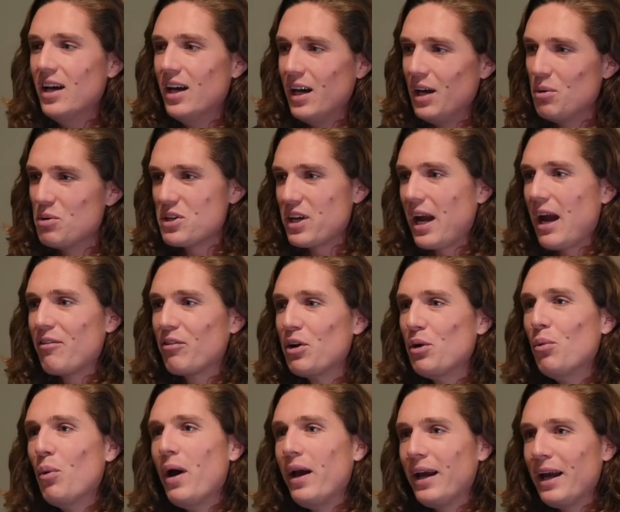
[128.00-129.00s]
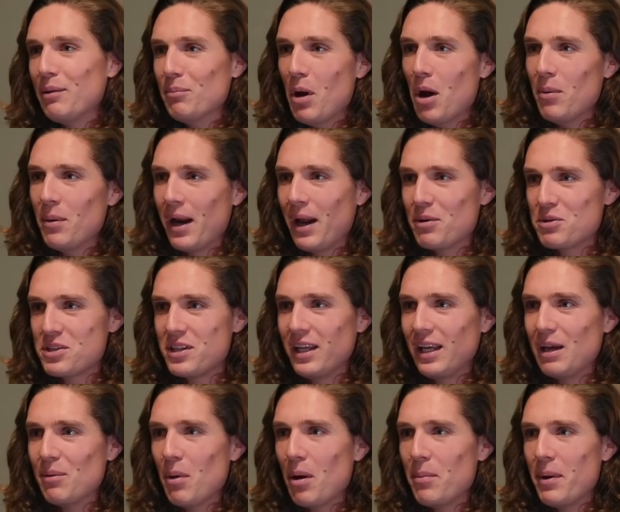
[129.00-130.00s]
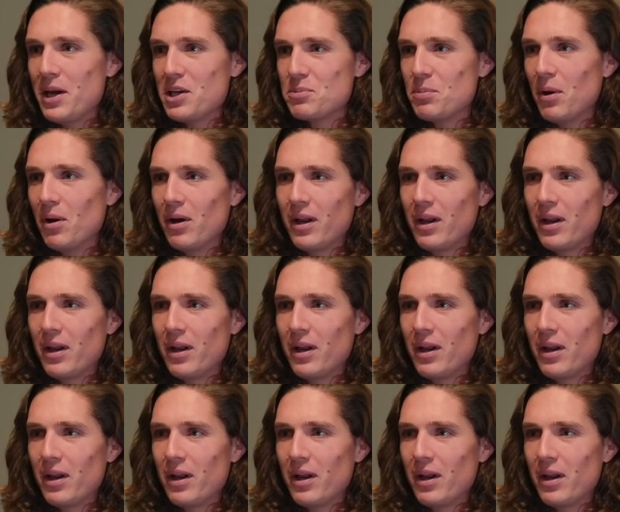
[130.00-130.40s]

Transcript: it was like every waking moment I was thinking about baseball.